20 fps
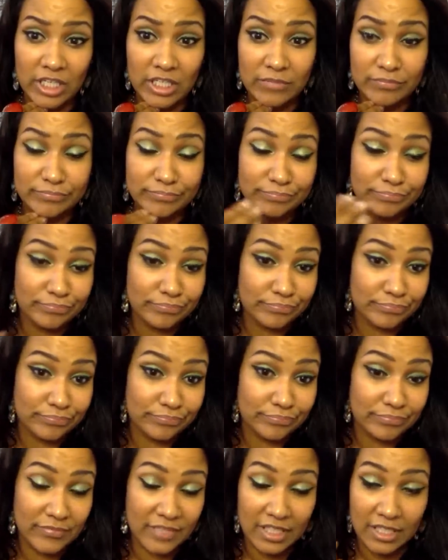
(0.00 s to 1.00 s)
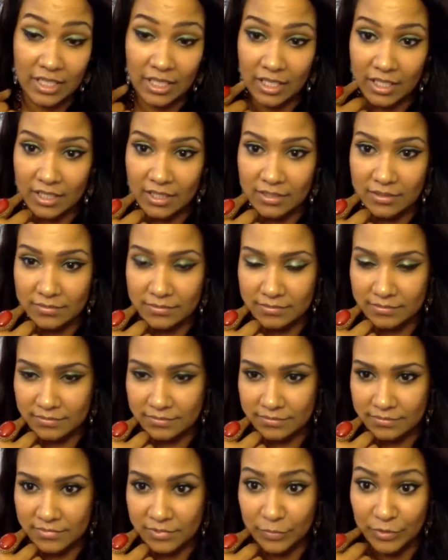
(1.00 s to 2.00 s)
it, he can.
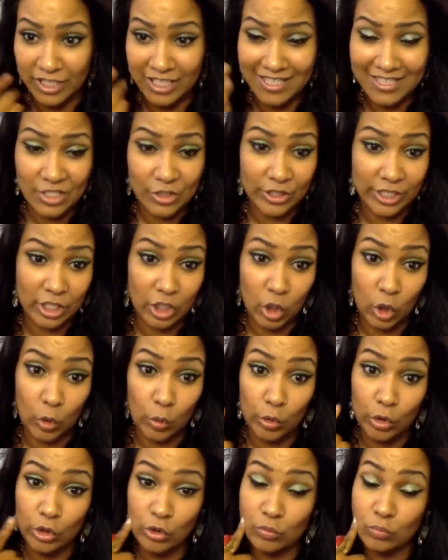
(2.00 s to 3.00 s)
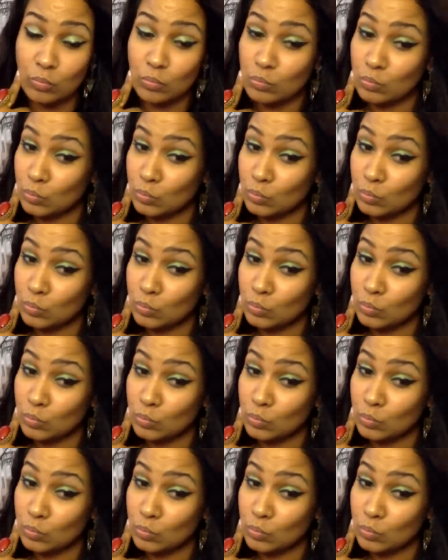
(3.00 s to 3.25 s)
Them kids are getting older.